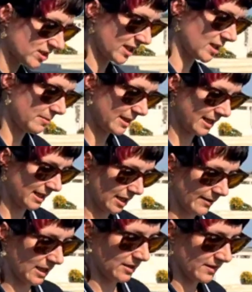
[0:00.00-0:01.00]
And then we're
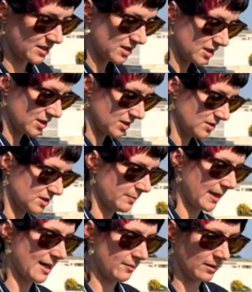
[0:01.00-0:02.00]
also going to be going
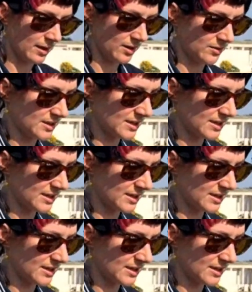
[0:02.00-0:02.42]
over to